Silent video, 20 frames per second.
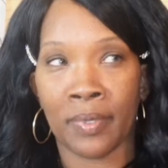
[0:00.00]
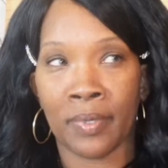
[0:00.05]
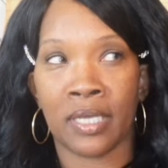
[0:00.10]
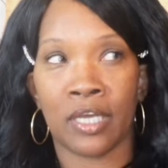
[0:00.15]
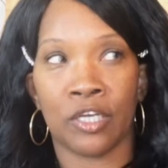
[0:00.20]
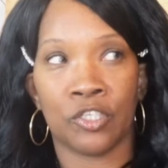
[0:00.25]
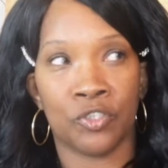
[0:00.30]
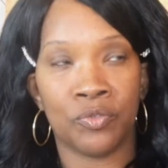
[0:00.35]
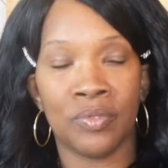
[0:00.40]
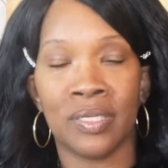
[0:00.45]

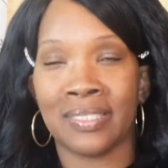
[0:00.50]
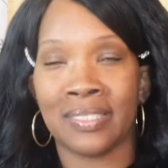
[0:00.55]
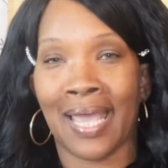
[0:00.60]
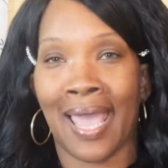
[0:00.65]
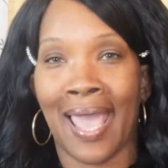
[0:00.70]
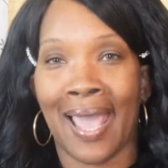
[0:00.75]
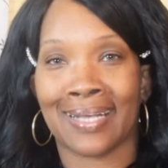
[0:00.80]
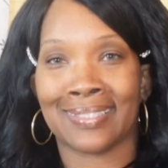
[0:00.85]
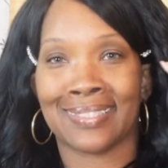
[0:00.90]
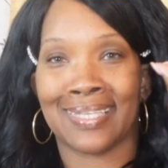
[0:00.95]
because you need to
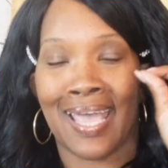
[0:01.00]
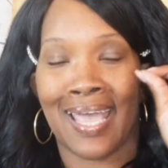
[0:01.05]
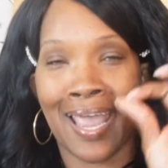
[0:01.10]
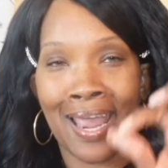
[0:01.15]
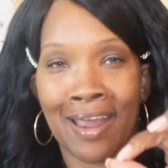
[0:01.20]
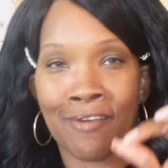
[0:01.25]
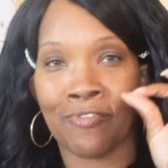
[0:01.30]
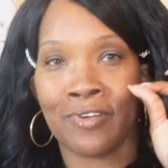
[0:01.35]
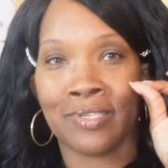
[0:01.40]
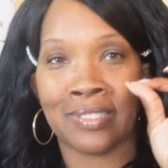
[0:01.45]
ask
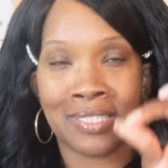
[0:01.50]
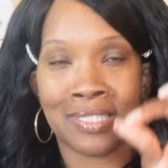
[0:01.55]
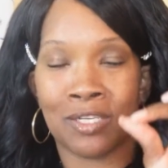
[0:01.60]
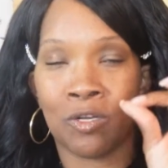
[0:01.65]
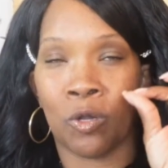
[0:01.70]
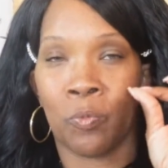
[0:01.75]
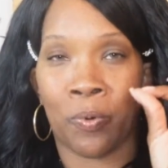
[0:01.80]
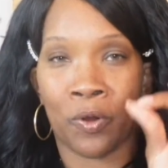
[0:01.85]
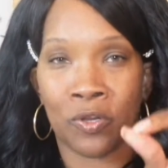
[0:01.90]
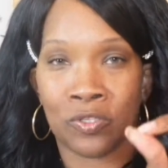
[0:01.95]
every
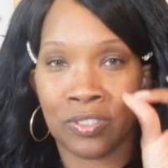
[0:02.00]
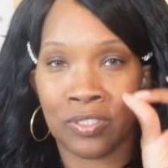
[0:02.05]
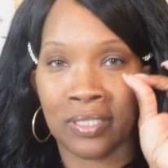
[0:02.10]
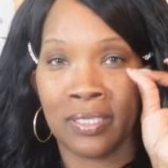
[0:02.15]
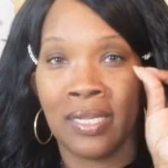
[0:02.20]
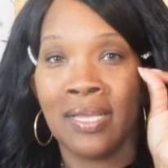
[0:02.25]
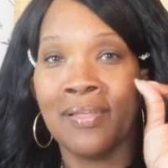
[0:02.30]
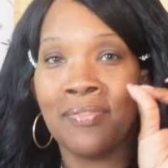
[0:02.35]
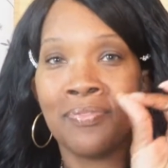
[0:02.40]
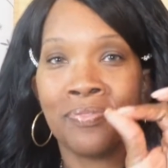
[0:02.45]
single person
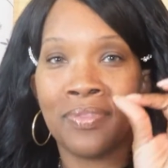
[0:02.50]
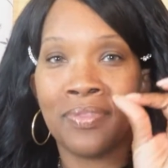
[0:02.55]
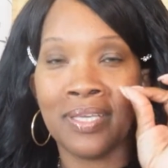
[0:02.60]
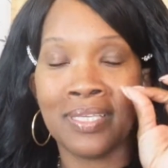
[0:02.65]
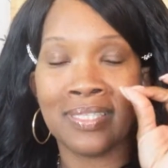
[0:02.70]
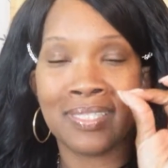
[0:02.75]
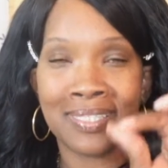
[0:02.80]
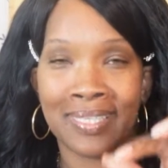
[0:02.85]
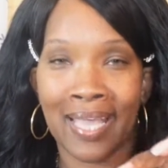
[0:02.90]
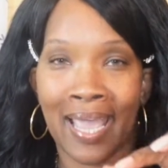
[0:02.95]

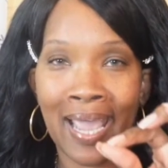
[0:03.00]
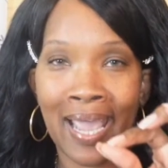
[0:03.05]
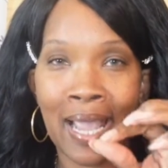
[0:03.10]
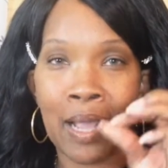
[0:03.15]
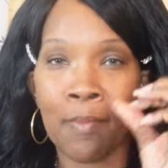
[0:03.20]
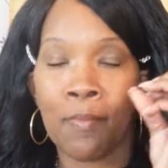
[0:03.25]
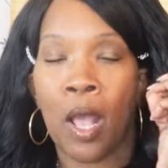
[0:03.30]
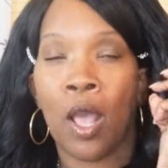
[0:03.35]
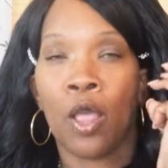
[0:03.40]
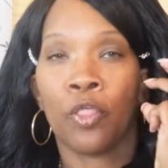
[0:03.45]
these
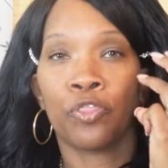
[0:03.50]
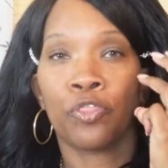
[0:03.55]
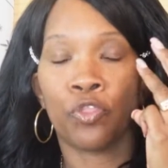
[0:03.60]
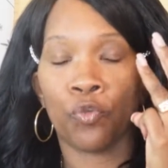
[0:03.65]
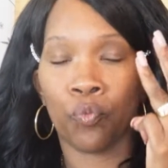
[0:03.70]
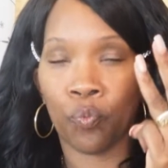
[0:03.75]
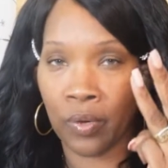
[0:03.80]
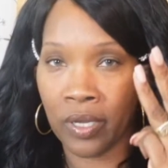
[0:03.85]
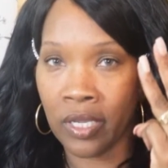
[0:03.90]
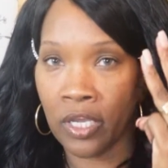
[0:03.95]
same
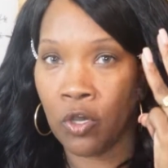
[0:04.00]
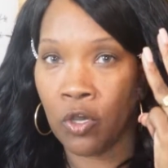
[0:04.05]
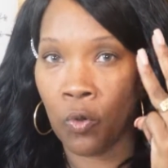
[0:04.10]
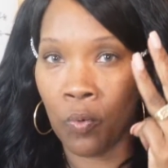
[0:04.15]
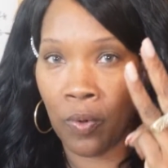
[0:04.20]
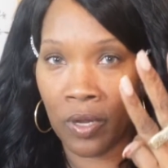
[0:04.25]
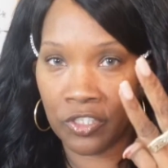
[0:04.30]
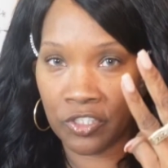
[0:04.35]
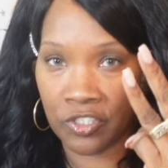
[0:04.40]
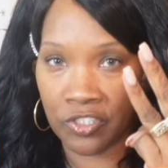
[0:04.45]
three
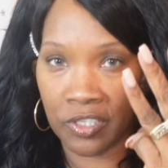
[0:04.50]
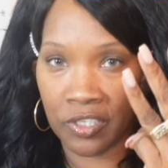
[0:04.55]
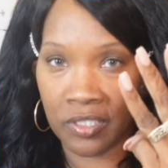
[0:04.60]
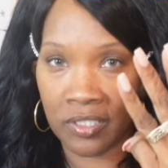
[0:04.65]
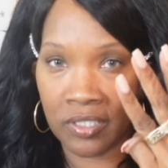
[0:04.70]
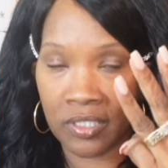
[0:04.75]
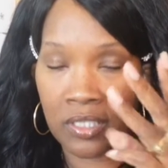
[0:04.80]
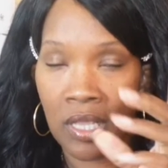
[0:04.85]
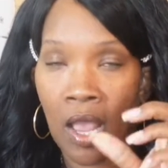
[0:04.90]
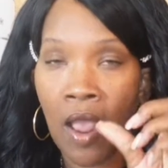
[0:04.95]

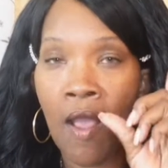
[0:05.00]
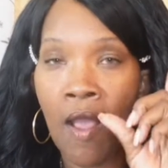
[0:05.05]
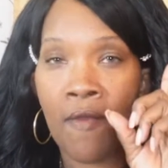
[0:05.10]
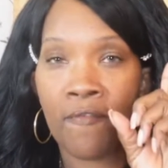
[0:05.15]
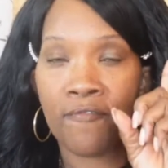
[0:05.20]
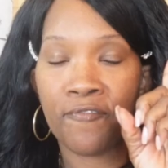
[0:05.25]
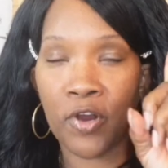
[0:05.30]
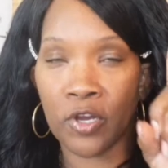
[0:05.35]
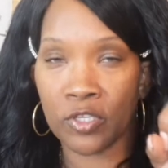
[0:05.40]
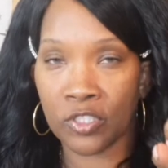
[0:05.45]
questions.
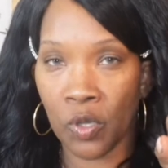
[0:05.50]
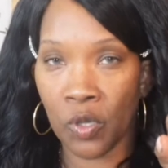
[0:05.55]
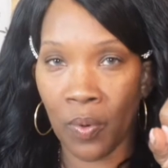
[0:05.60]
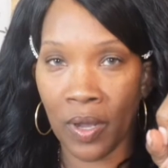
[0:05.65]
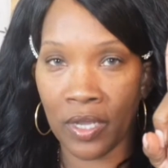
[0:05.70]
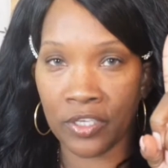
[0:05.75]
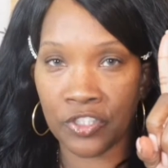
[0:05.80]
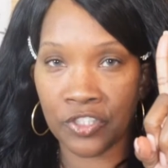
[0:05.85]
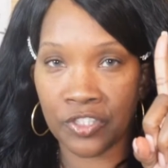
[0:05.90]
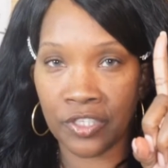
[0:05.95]
First
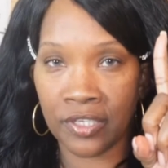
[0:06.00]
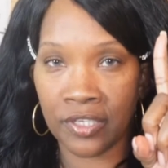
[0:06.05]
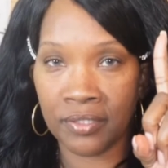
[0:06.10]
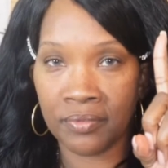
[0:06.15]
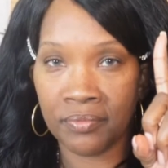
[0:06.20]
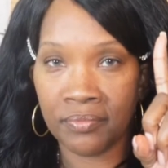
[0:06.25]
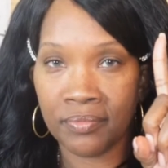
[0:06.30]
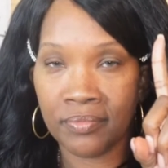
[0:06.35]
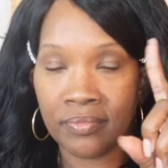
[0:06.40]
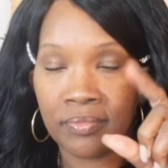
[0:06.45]

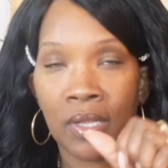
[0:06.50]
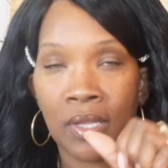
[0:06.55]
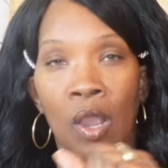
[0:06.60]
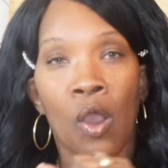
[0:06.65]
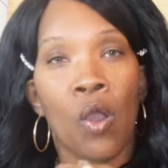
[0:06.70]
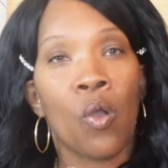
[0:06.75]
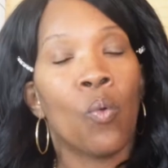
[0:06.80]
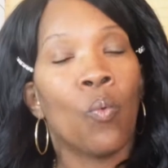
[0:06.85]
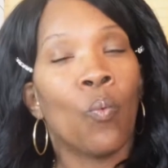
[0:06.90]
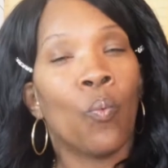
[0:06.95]
question,
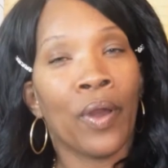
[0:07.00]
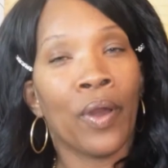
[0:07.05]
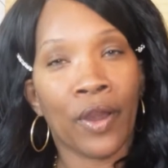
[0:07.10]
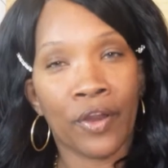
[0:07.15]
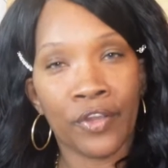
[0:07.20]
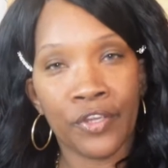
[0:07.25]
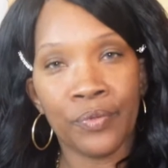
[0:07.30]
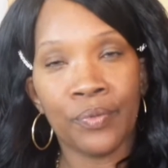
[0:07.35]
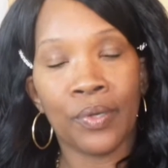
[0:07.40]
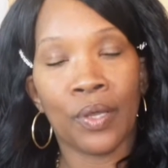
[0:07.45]
where
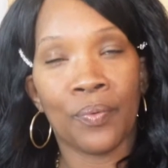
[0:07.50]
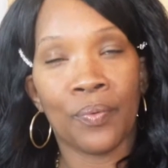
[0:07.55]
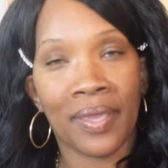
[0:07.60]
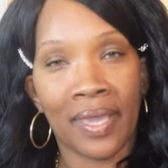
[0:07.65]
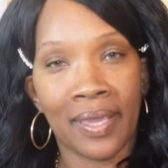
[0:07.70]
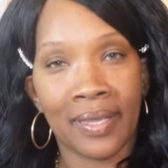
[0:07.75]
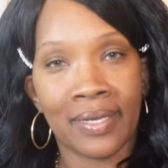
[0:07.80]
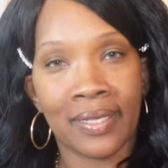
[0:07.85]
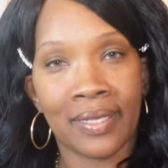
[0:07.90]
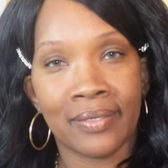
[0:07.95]
are you
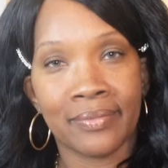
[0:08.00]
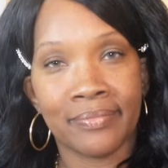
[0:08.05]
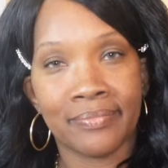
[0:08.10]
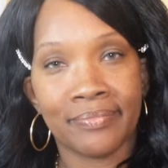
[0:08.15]
located?